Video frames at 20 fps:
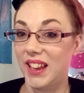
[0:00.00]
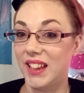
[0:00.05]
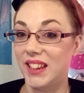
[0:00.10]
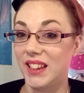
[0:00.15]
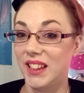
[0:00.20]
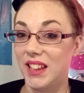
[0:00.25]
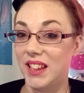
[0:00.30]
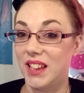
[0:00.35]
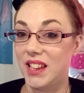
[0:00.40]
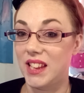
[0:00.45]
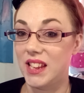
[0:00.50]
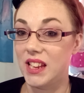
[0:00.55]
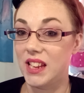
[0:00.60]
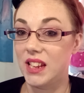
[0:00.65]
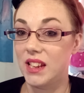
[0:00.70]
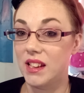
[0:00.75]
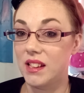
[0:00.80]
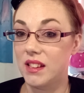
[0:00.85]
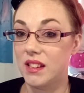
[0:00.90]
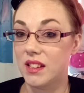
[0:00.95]
and
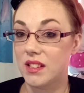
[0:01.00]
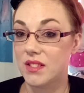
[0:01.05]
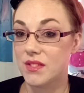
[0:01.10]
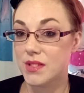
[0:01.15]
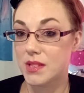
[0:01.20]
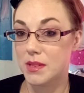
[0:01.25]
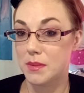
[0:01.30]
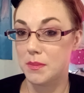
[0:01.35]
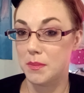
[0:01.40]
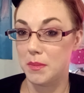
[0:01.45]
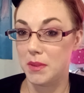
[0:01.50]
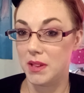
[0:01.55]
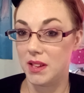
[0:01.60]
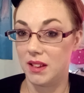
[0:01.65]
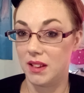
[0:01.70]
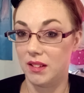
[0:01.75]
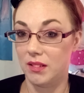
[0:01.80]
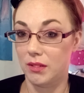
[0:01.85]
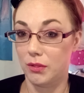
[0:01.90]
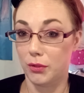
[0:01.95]
he gives
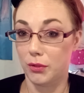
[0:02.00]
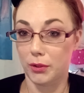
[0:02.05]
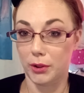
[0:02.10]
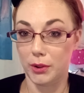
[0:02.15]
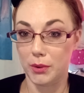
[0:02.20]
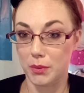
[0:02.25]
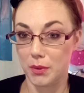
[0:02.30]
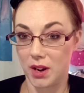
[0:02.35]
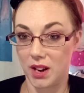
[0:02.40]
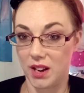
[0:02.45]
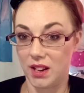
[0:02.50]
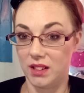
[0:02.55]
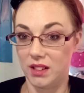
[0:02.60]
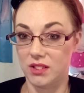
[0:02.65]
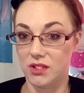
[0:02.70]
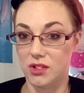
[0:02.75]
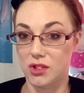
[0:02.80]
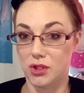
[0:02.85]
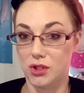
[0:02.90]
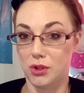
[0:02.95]
me free
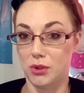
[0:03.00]
rein